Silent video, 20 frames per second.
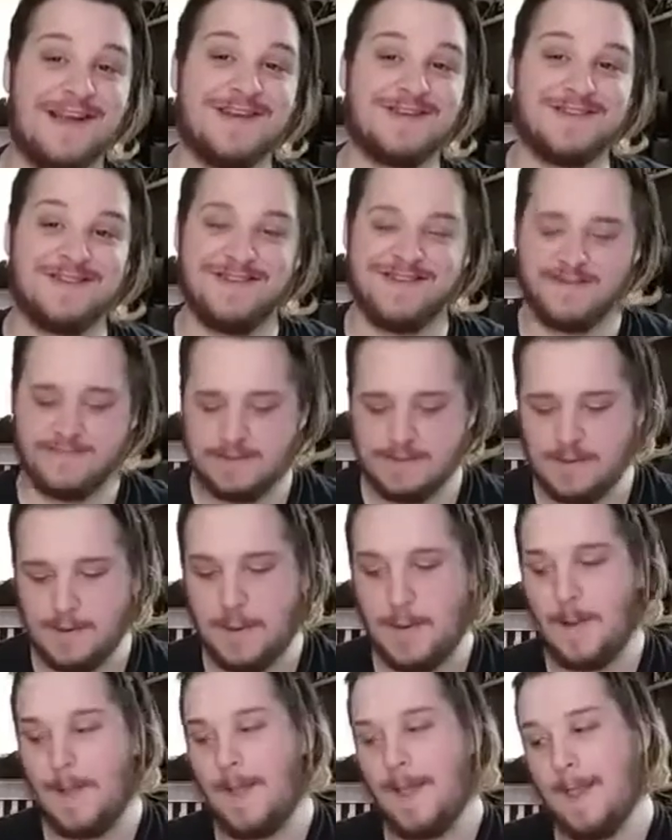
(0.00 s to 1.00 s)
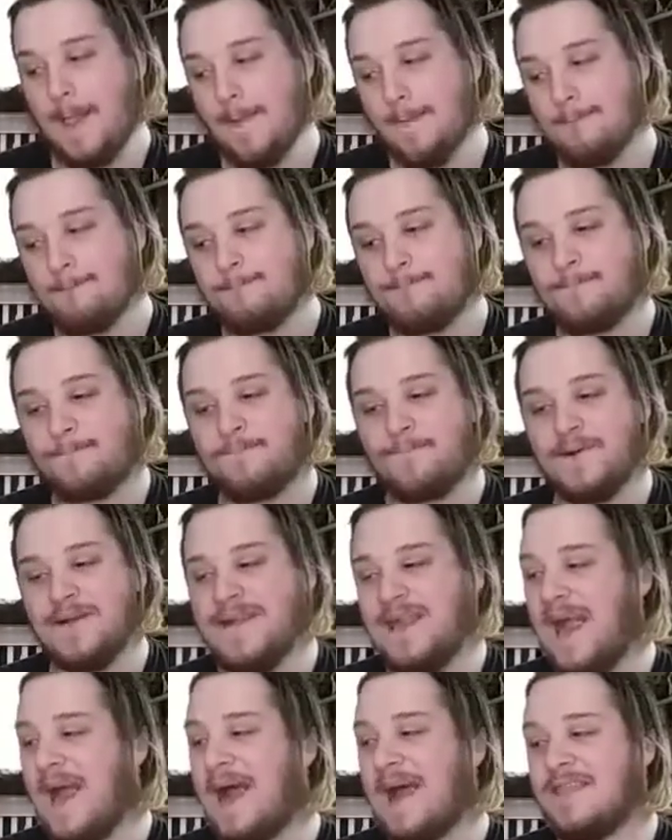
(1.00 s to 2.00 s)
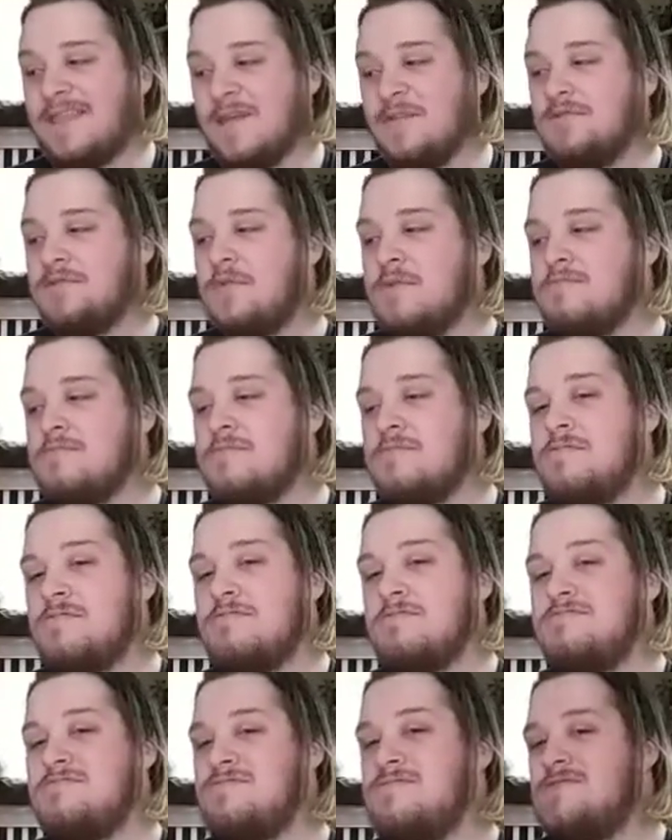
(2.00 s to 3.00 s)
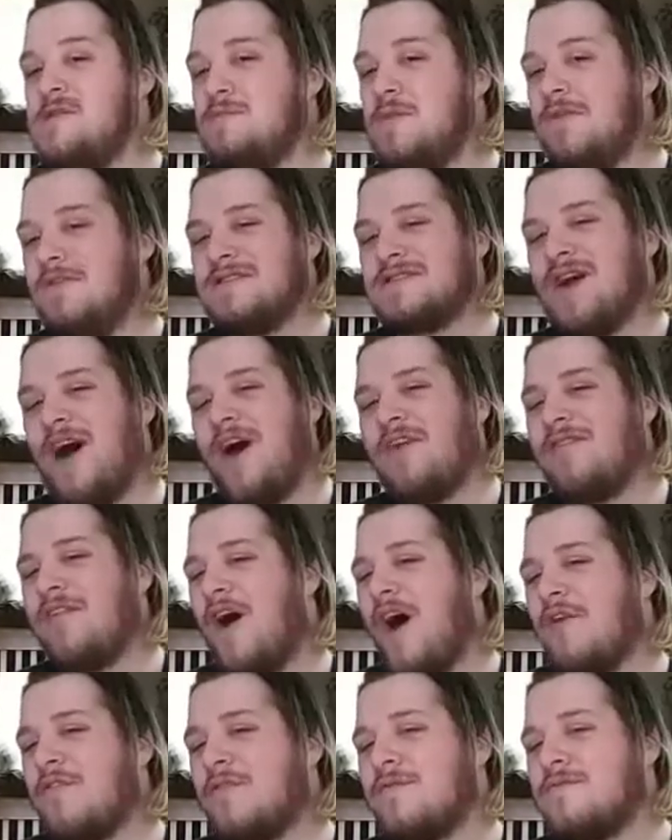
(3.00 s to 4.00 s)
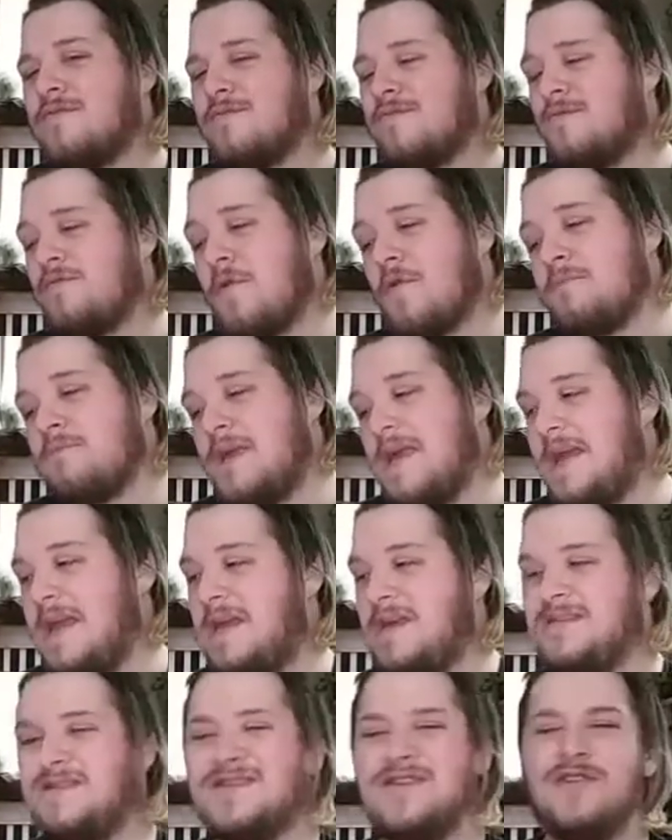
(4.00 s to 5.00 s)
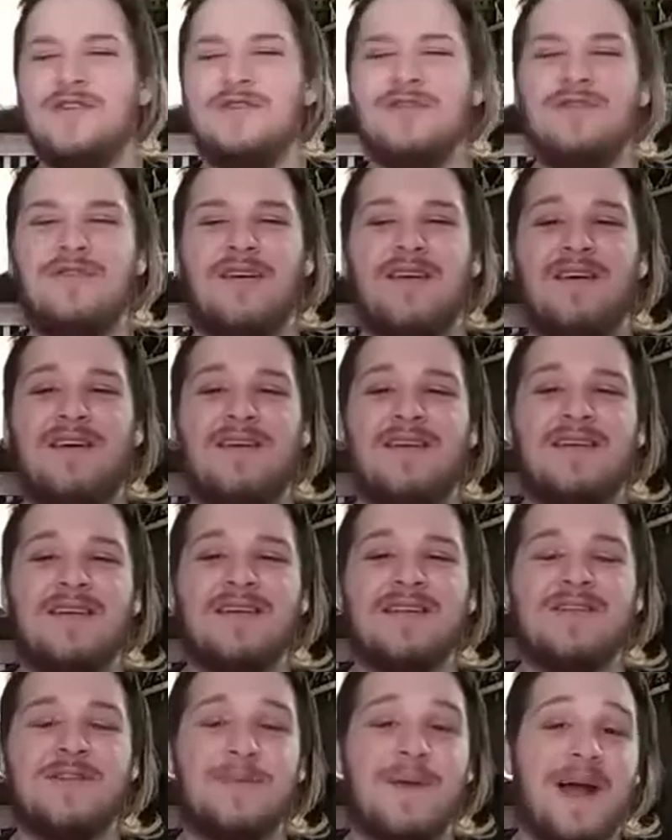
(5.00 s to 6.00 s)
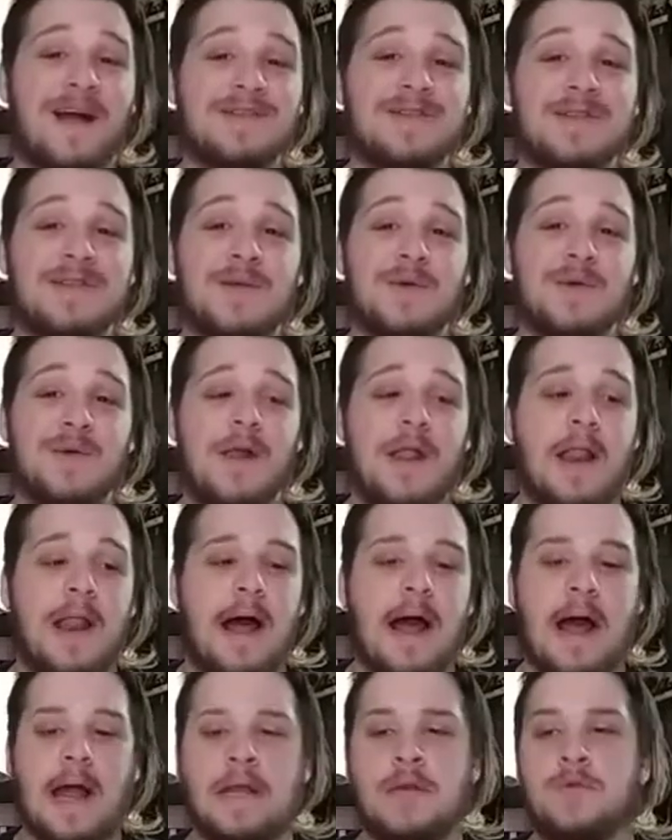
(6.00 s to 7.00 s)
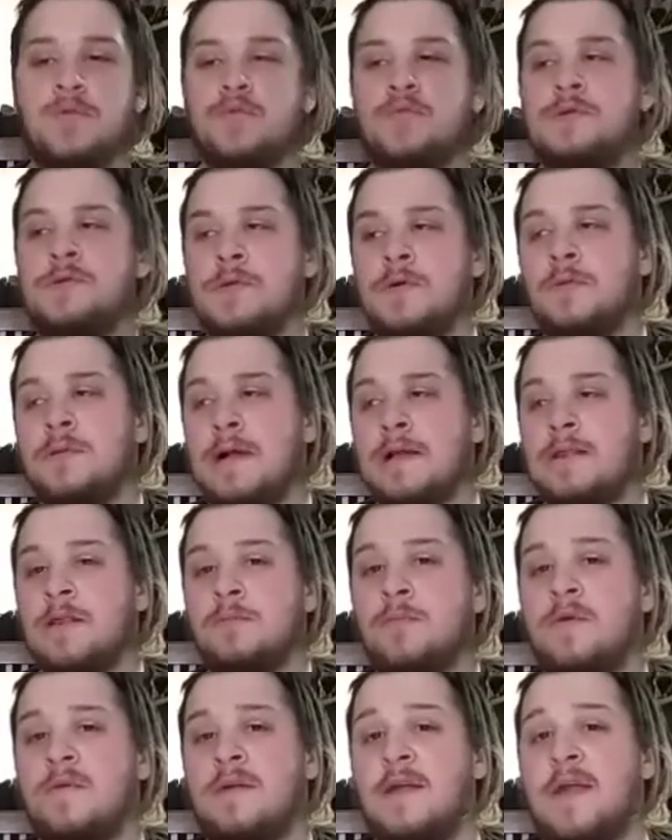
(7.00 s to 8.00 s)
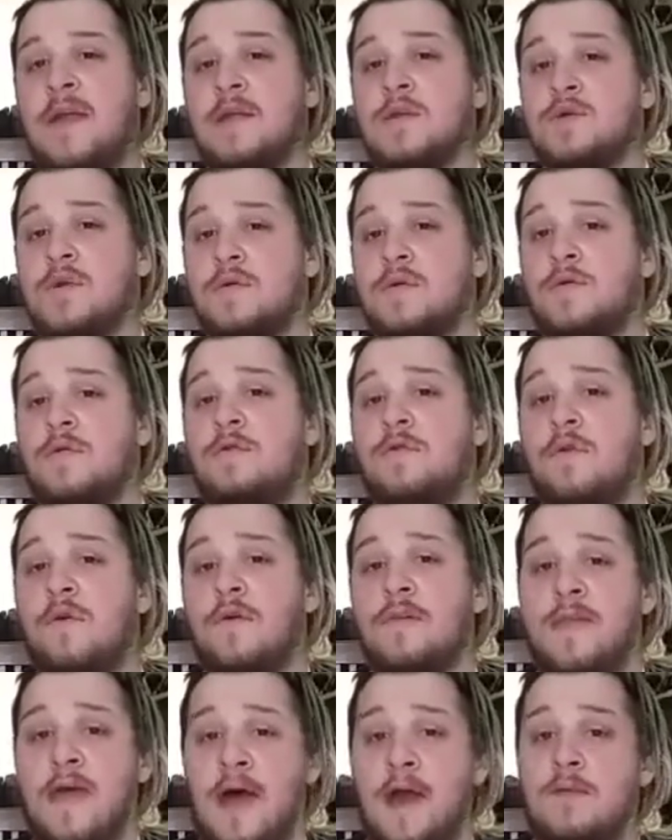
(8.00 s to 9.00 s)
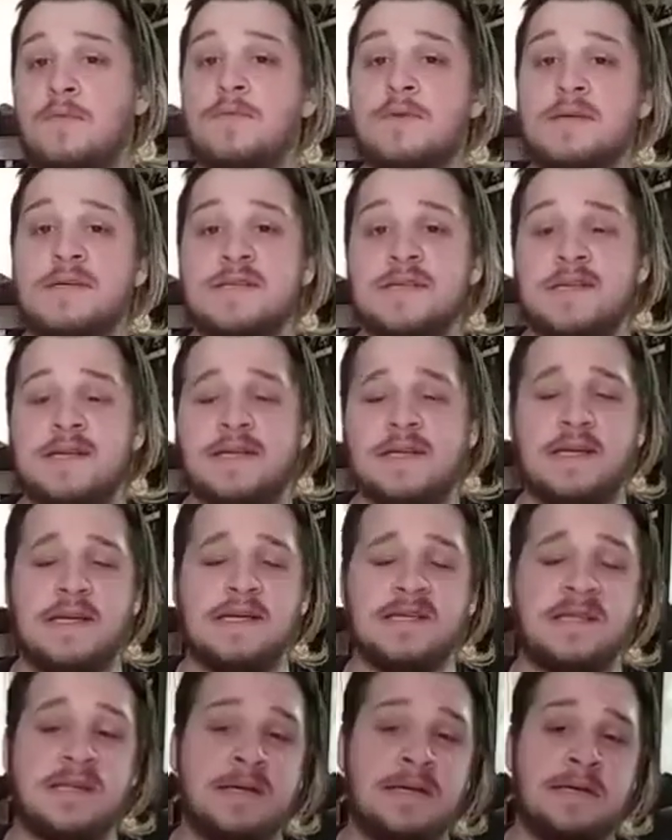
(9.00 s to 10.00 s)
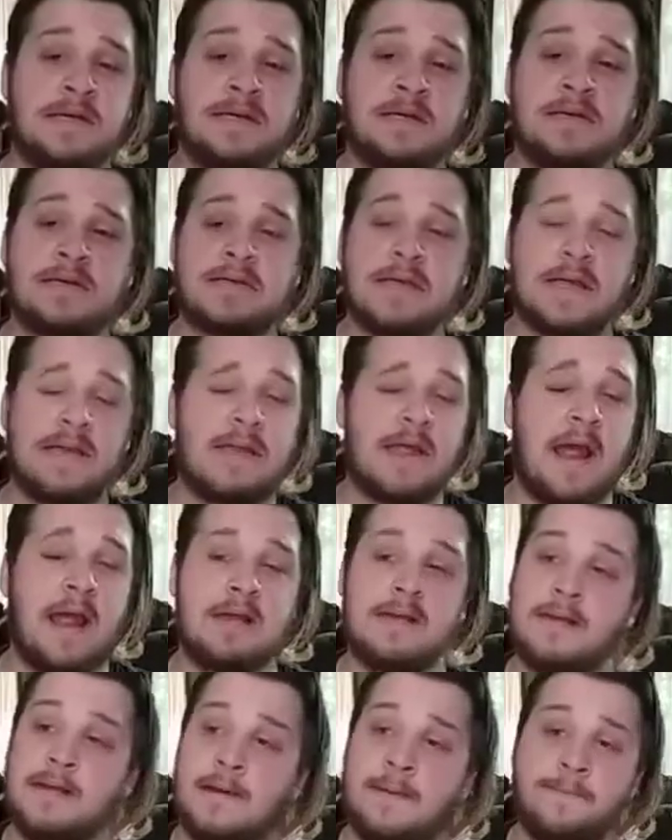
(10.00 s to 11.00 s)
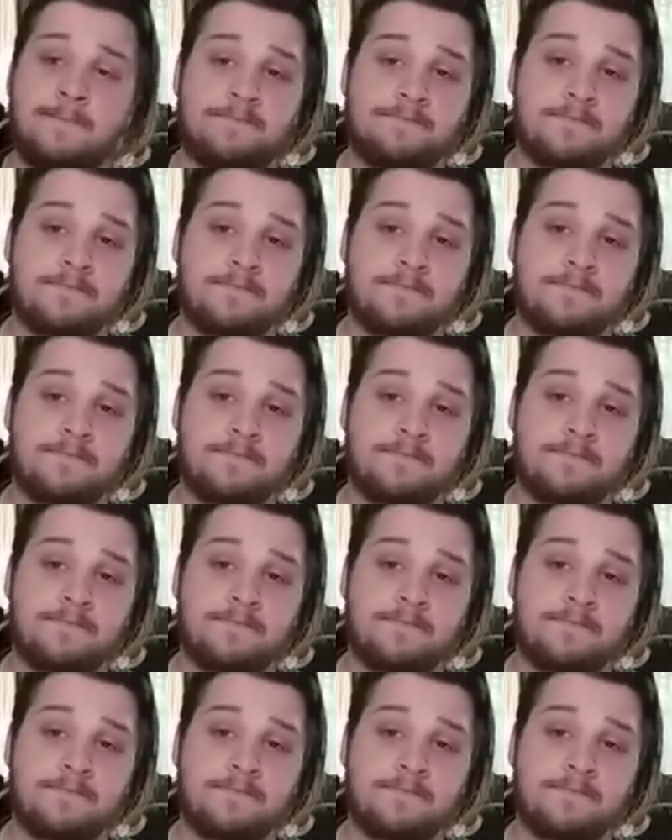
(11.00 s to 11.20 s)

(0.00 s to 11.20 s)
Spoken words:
actually. But yeah, the movie's off and on for me, to be honest with you. I do like the movie in general for that reason, is the kills and the idea.